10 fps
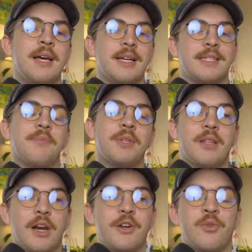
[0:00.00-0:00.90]
It's something
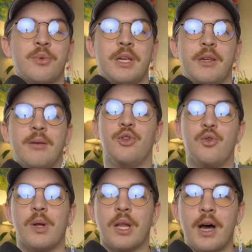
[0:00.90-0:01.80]
that I don't really
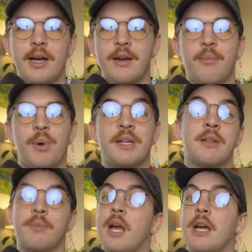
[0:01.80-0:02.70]
do a lot, but it's
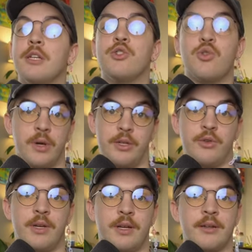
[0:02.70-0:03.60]
something I enjoy
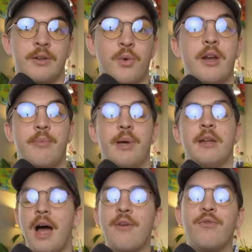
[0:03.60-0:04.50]
doing quite a bit.
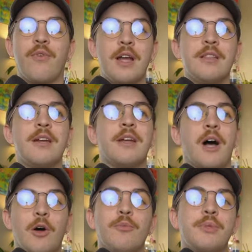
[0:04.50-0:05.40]
I find that it
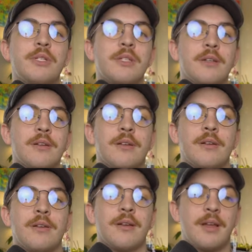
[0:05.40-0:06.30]
helps
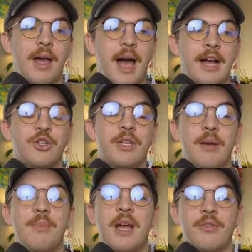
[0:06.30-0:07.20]
actually
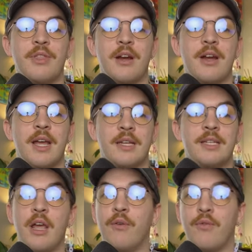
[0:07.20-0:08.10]
get me out there and
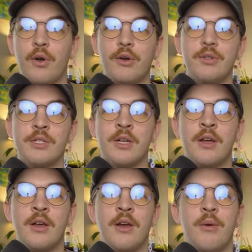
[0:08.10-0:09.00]
take photos
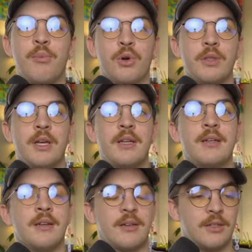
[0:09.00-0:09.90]
more
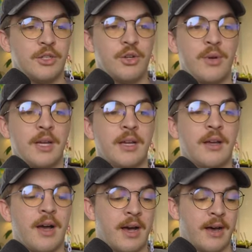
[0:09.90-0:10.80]
than doing
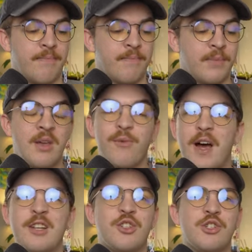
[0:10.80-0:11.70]
uh,
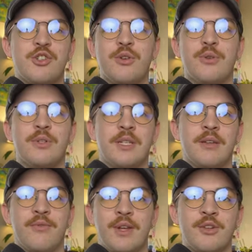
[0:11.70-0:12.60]
fashion shoots and
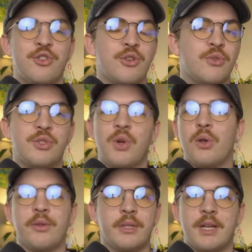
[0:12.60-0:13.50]
event shoots
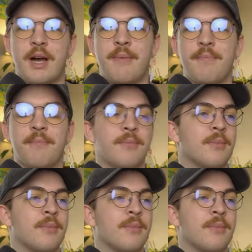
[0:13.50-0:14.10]
all the time.